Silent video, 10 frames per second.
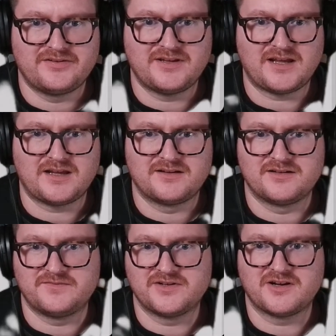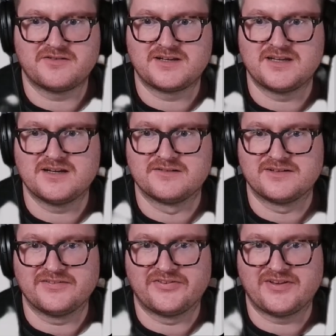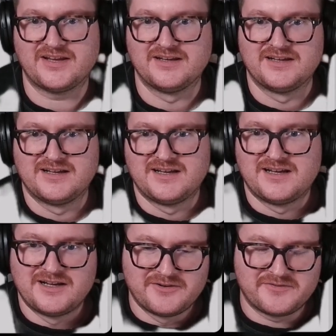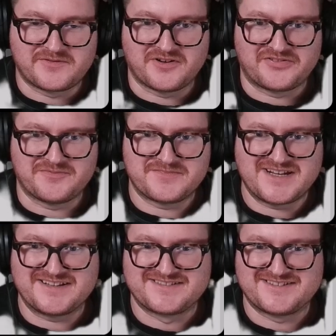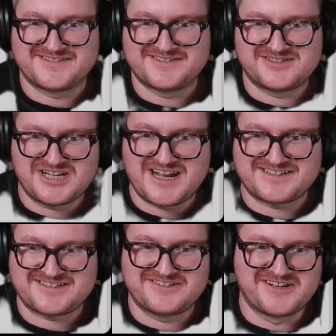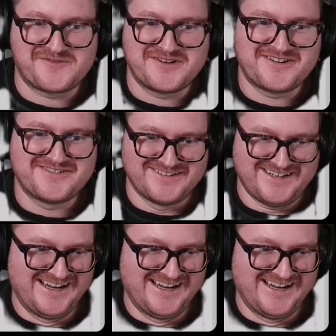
Yeah, if you go in here, you can see we've got some test chat going on,